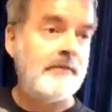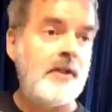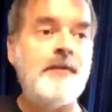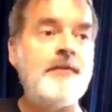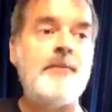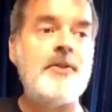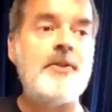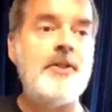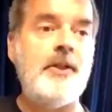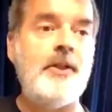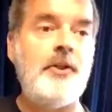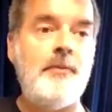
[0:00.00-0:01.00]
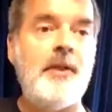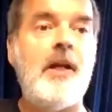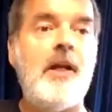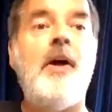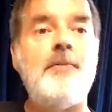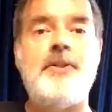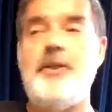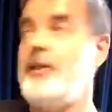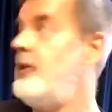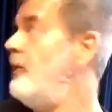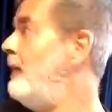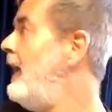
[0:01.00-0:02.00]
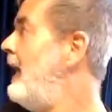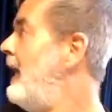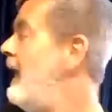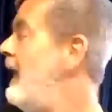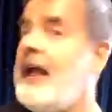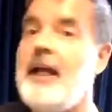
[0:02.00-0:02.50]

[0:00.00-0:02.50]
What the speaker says: not 50% human, 100% human.